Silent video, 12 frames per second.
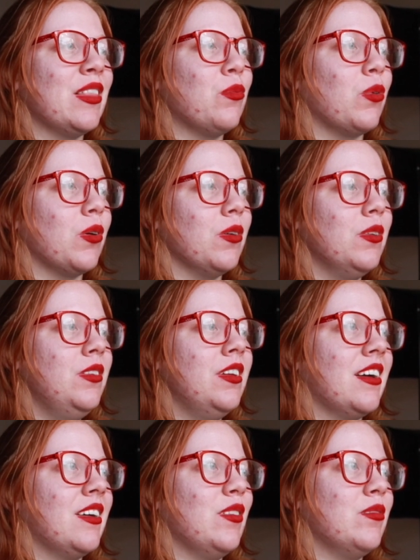in the world,
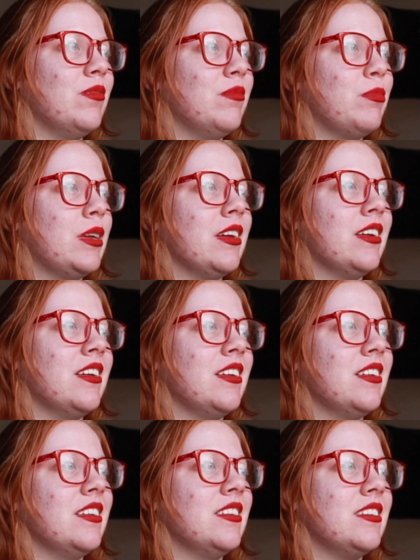
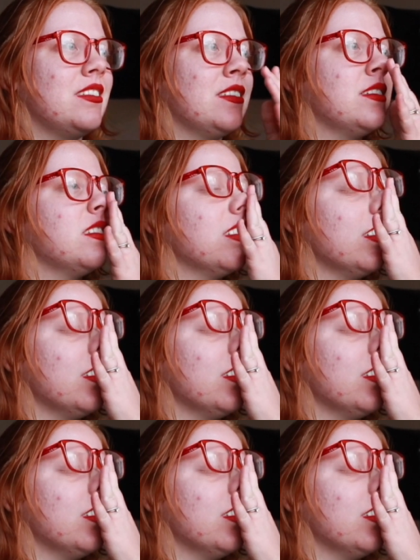because